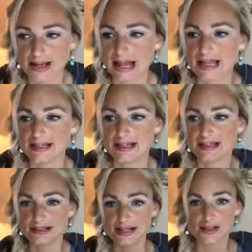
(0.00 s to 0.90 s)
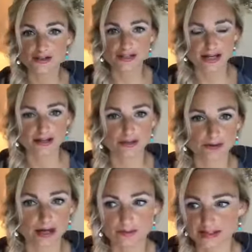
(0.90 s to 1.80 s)
And in the other side of the
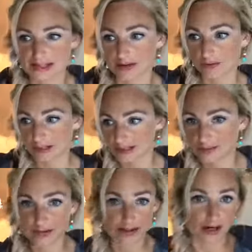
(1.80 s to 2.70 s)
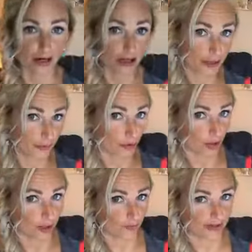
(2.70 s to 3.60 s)
realm, it's like victim and, a hero
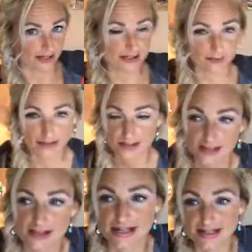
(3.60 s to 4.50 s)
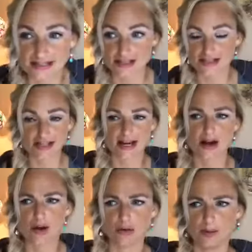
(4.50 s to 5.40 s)
complex because it's easy to say,
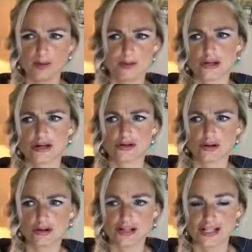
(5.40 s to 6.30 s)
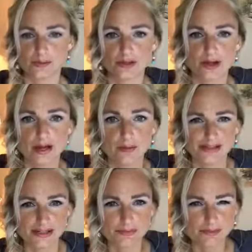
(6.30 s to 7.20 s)
well, perpetrator is hurting someone. But
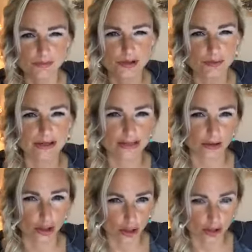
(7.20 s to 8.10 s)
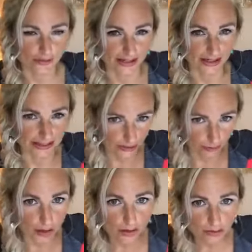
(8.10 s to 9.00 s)
sometimes when you're being the hurt, the
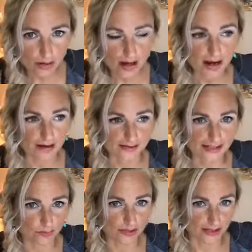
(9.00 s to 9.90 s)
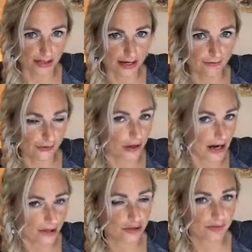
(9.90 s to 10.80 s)
hero of someone's life, you're
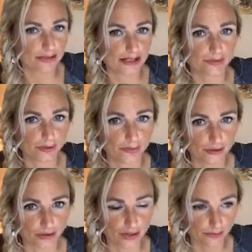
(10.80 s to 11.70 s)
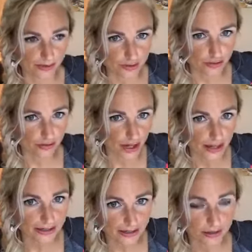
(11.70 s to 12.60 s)
actually being the perpetrator because you're not
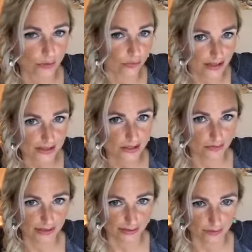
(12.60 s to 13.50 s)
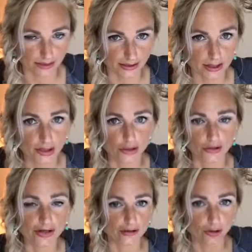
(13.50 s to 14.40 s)
here to rescue anybody. You're
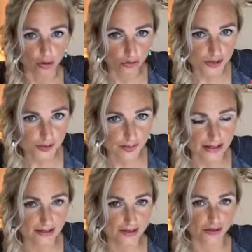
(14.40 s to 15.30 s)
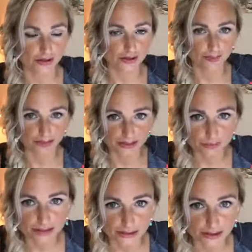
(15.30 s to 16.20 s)
here to hold space. You're here here to be a
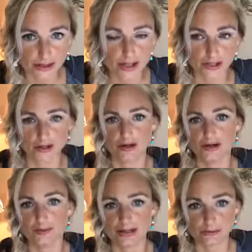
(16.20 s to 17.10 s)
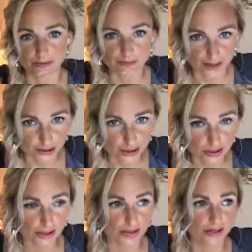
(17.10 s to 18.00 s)
mirror, you're here to be a reflection,
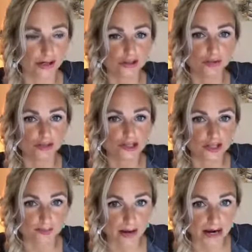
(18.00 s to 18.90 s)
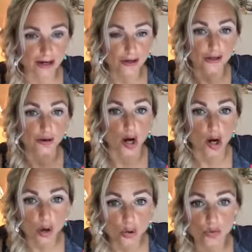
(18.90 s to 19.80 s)
and you're here to inspire your
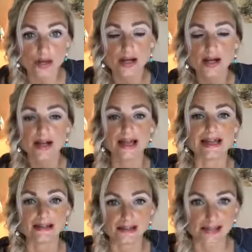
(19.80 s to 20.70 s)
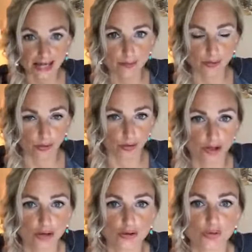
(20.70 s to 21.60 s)
own example
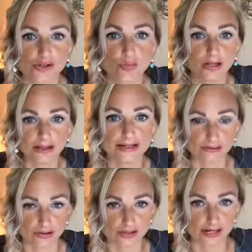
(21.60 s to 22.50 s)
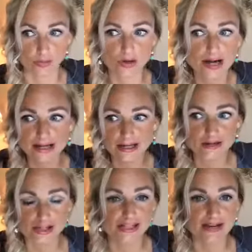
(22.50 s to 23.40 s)
towards what light looks like. We're not here
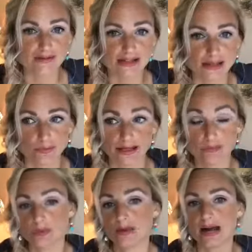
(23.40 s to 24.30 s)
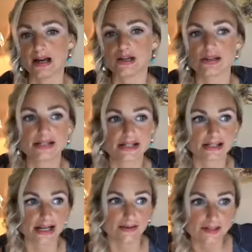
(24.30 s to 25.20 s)
to save anyone, and when we're actually
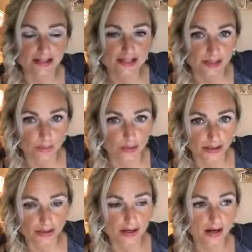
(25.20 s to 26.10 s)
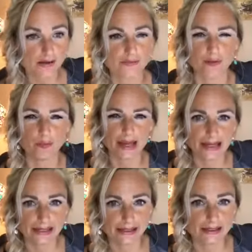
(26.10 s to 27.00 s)
saving someone from
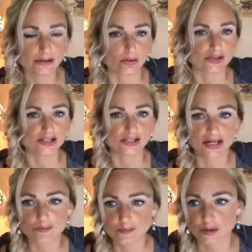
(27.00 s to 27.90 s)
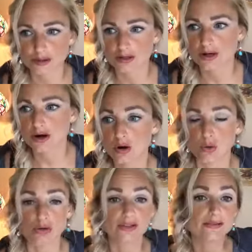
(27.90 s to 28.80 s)
pain or discomfort
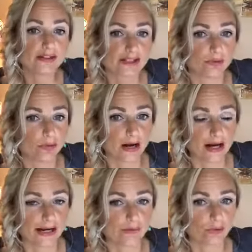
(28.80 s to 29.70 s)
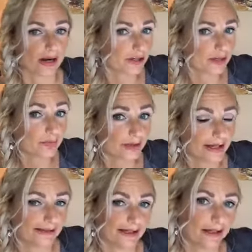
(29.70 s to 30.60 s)
or leaving someone behind, we're actually
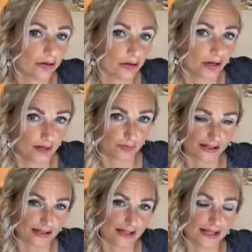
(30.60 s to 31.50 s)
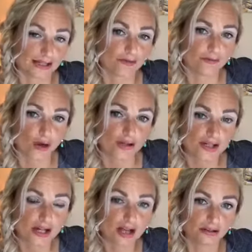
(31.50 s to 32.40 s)
playing the hero complex that is
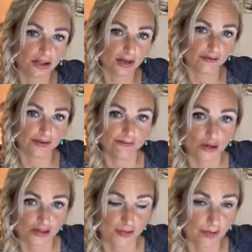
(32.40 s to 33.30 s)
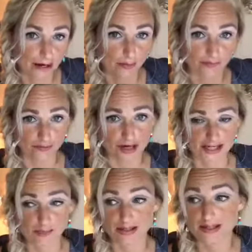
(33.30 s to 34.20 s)
false love and false empowerment for
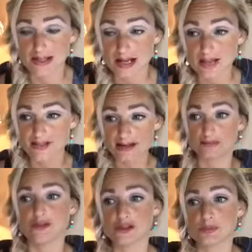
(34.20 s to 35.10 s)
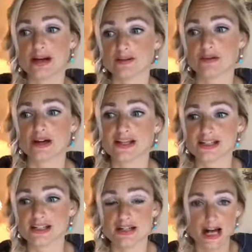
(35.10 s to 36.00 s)
us because then it feels better for us
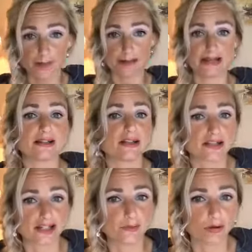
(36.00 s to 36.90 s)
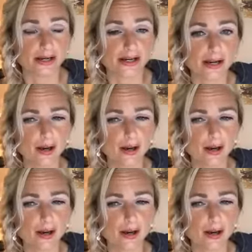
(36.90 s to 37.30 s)
to not abandon someone.